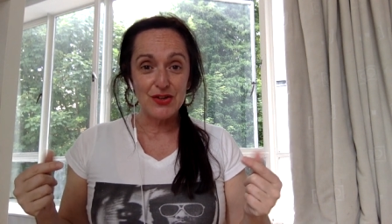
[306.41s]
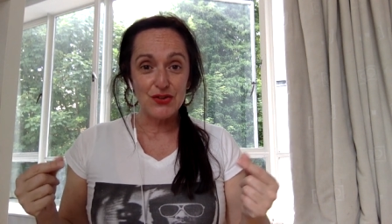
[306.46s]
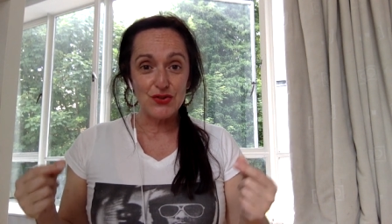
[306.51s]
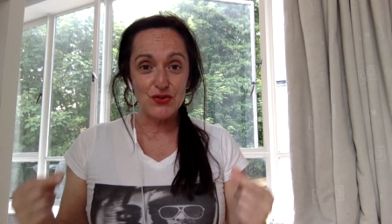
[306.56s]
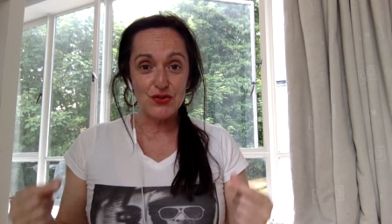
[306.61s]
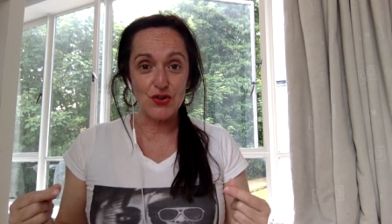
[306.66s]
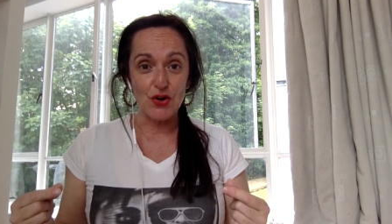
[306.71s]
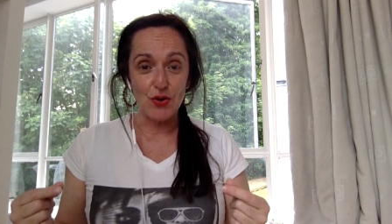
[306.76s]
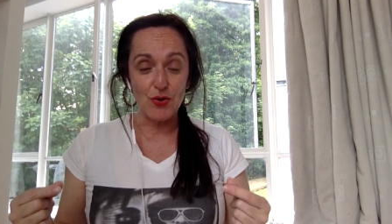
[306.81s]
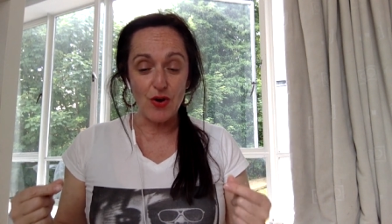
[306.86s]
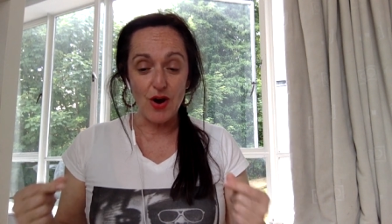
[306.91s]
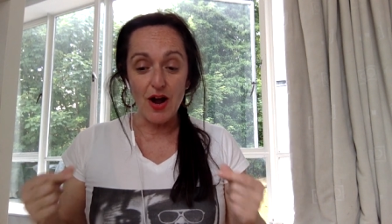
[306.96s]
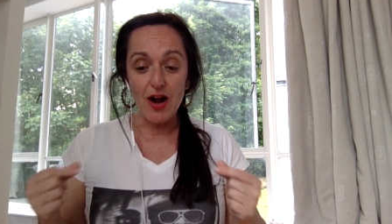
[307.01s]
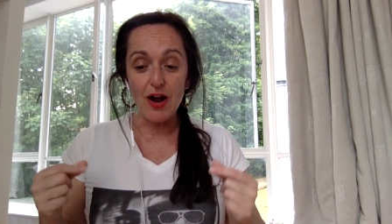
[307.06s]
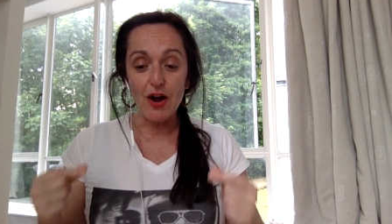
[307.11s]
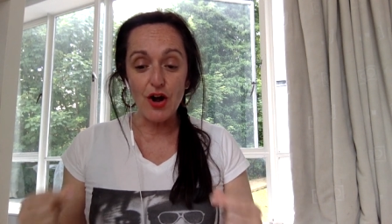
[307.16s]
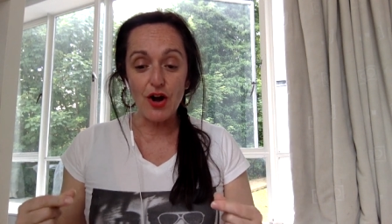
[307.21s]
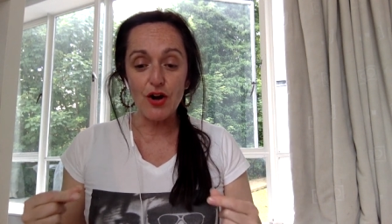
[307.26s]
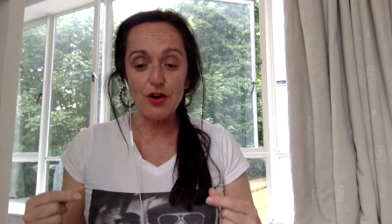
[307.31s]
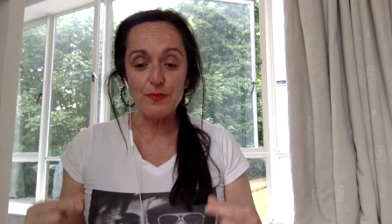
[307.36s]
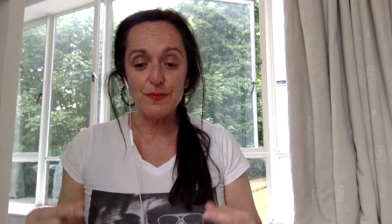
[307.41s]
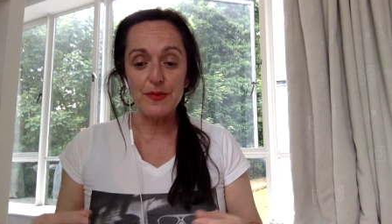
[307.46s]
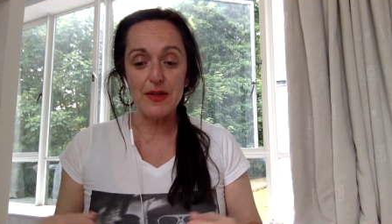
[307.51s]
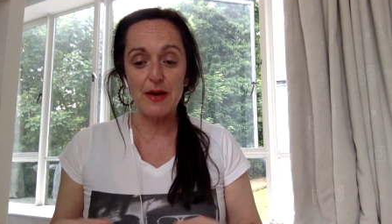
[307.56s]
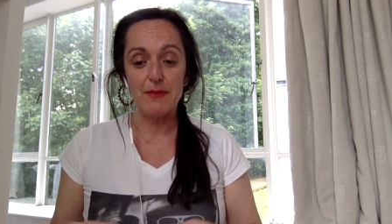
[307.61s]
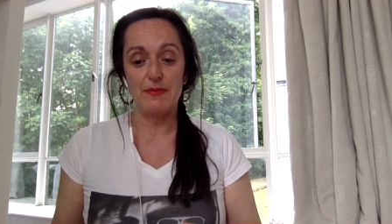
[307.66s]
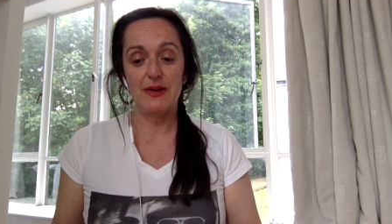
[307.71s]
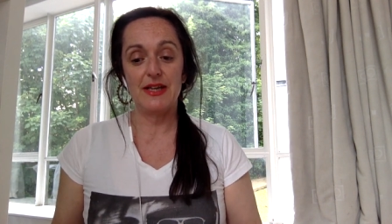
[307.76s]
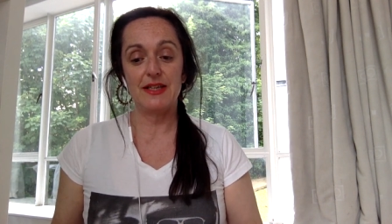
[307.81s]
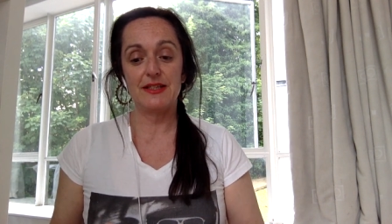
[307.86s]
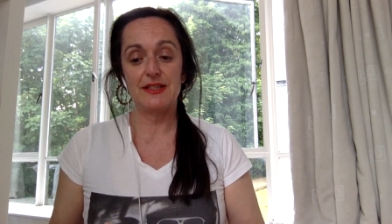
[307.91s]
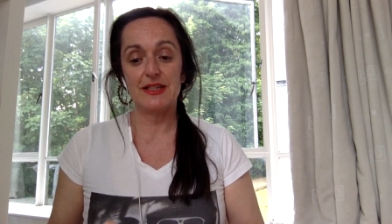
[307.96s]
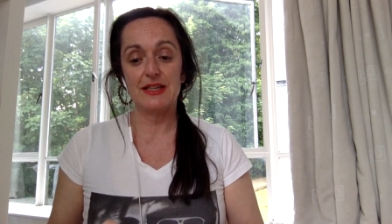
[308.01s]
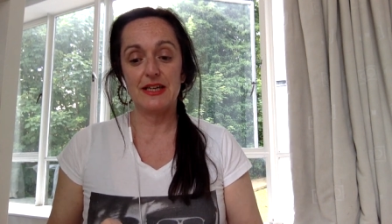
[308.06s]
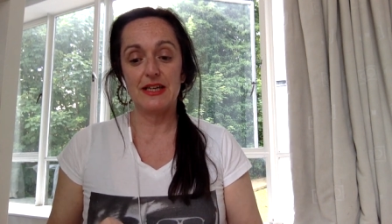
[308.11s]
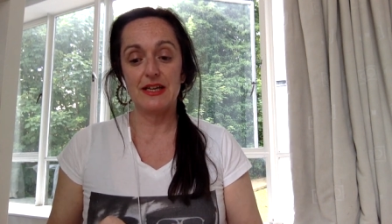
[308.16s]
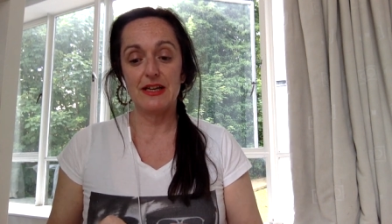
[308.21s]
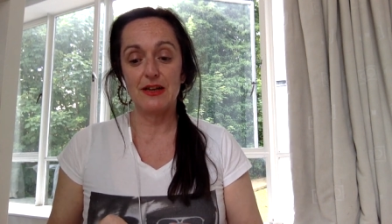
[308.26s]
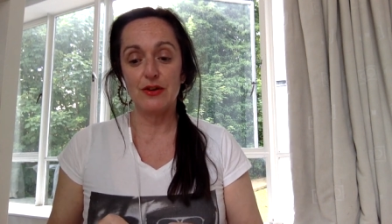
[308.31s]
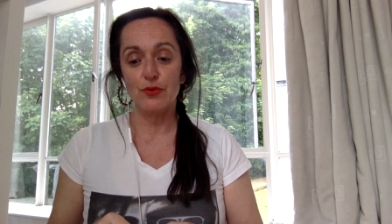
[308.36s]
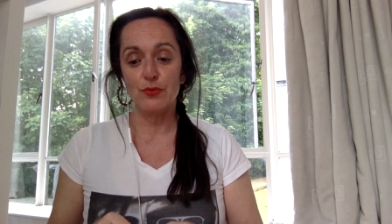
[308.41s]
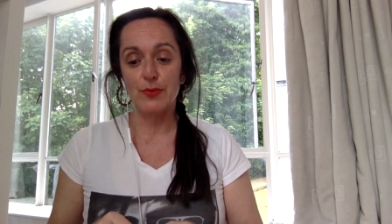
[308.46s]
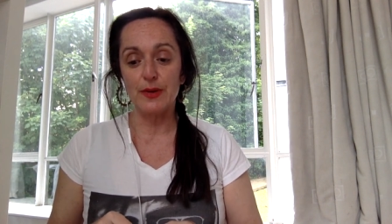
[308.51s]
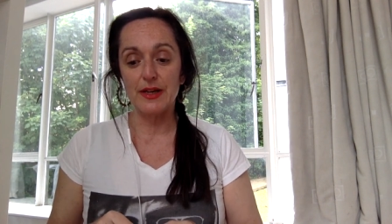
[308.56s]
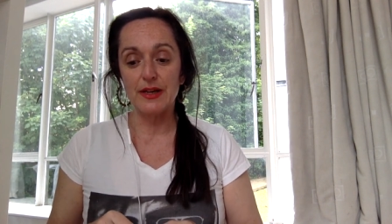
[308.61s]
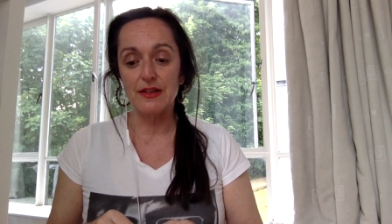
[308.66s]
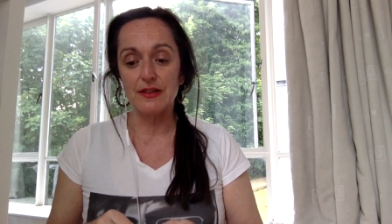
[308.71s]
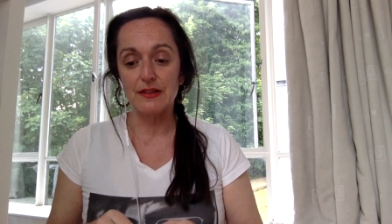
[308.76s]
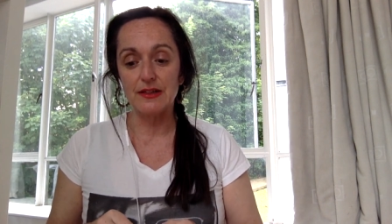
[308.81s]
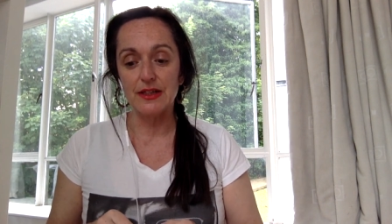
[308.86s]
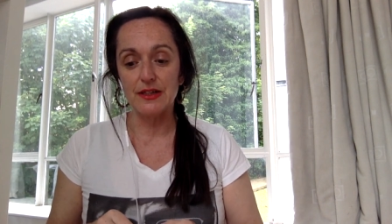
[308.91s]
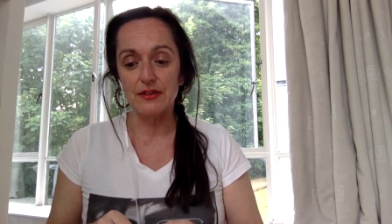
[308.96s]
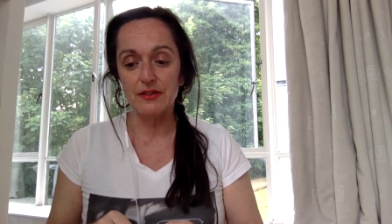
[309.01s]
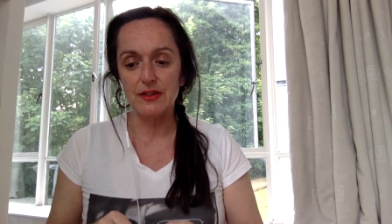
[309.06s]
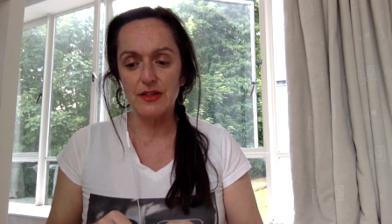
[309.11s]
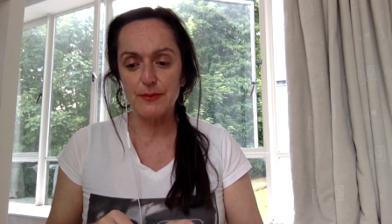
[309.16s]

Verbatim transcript: So, I hope that makes it a little bit clearer.